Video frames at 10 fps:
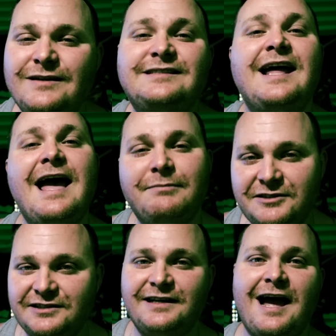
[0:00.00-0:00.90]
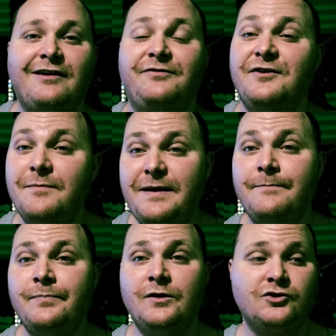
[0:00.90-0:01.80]
We stabbing shit now. You feel me?
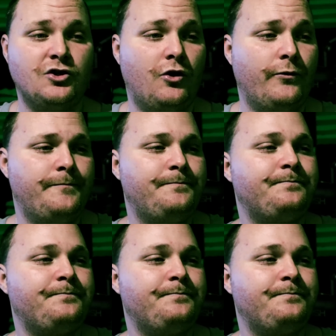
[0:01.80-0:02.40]
So